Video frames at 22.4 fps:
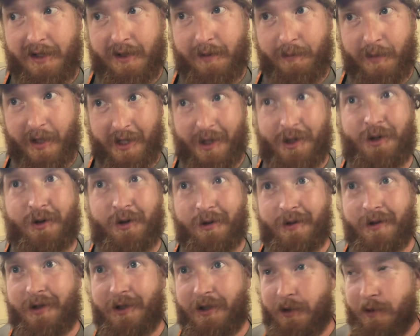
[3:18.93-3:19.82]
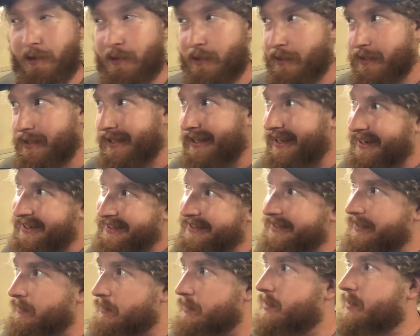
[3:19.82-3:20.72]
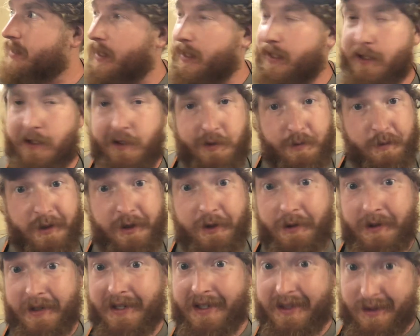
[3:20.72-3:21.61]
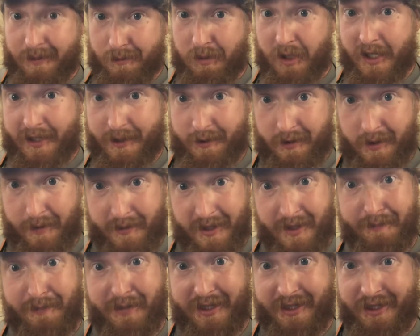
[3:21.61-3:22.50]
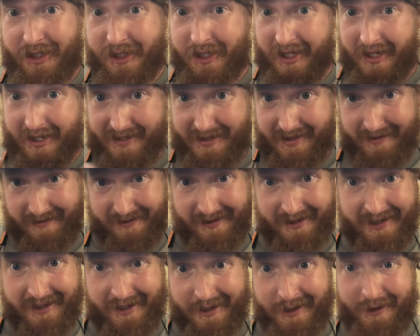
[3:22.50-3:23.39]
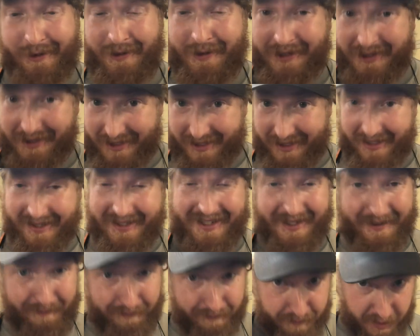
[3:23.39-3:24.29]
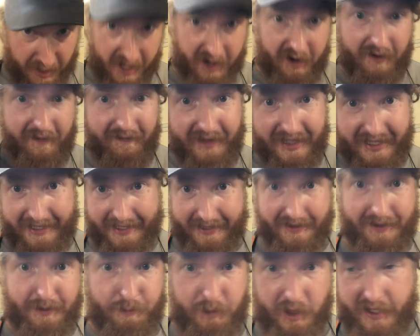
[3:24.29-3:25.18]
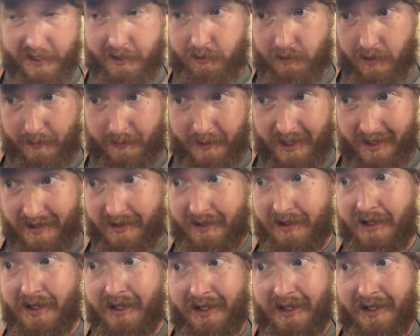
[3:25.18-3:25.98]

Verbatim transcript: Make sure that the ideal setting is when you can get the brake drum on, but you can just barely get the brake drum on.